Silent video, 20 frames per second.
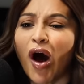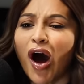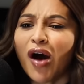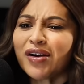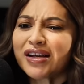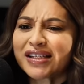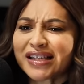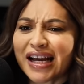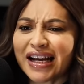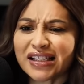people
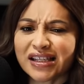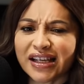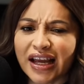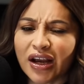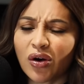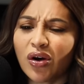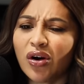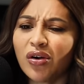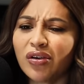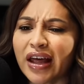always ask
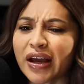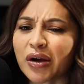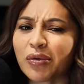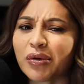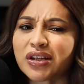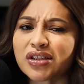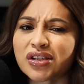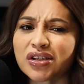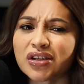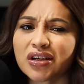like, oh,
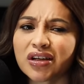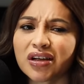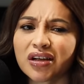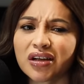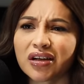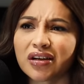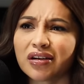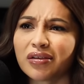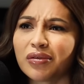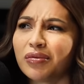like what's
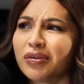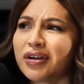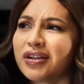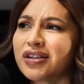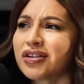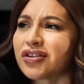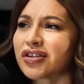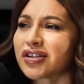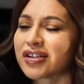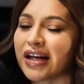your
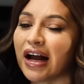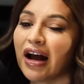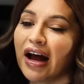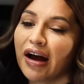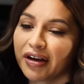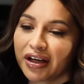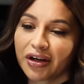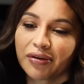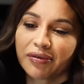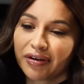what's your
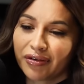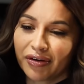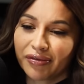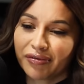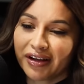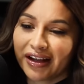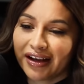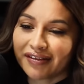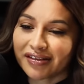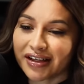style out here? We
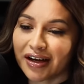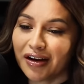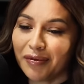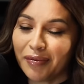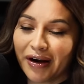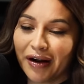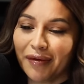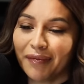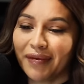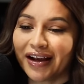don't really have
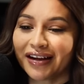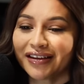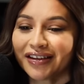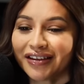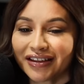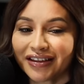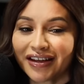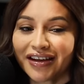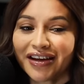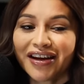style, but I'm
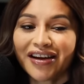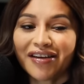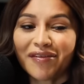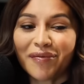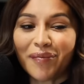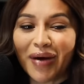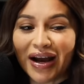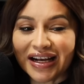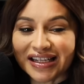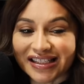like, look,
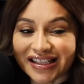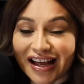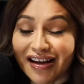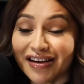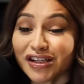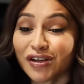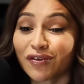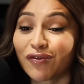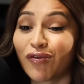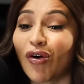my
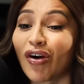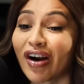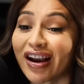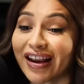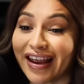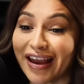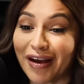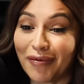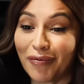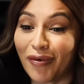style is
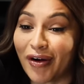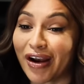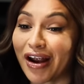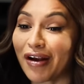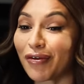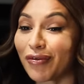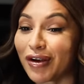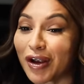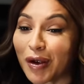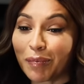4 a.m.
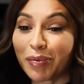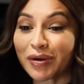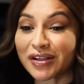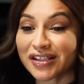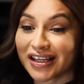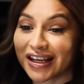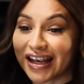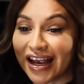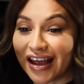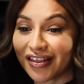Whatever we could
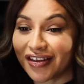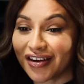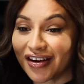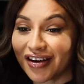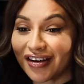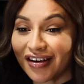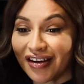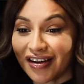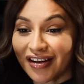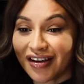put
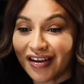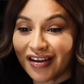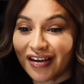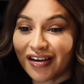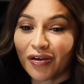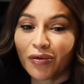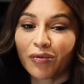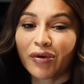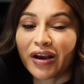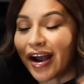together,
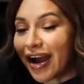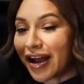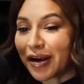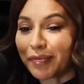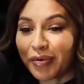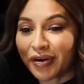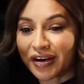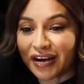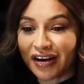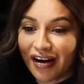Facts. we
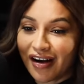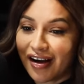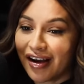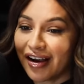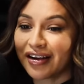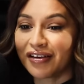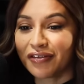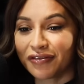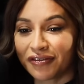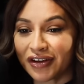gotta put it
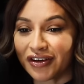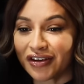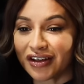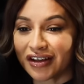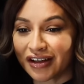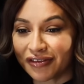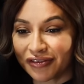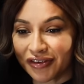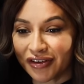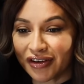on.
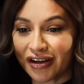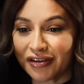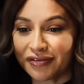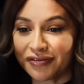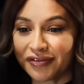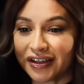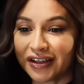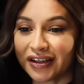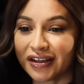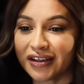Feel good, feel
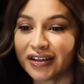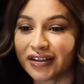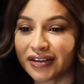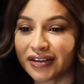comfy.